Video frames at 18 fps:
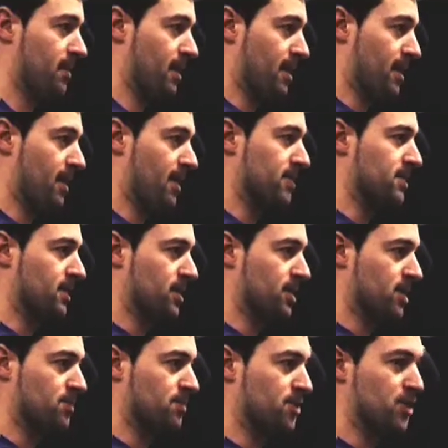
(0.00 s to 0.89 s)
as well
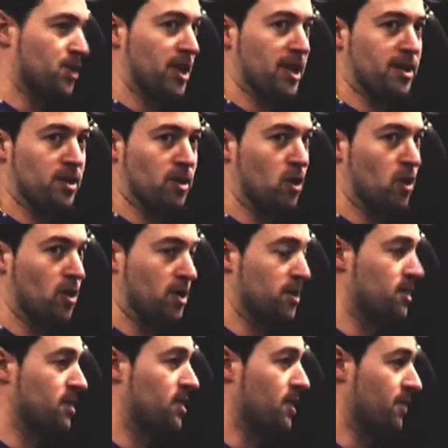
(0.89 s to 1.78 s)
as understand the
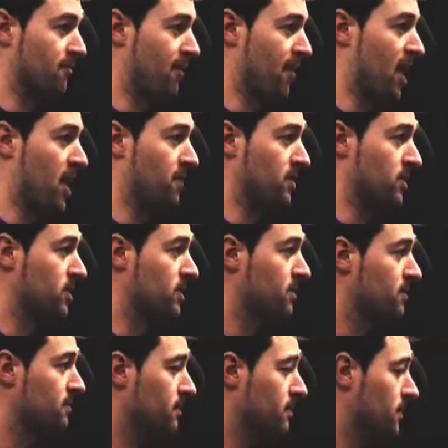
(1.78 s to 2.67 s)
learning objectives that they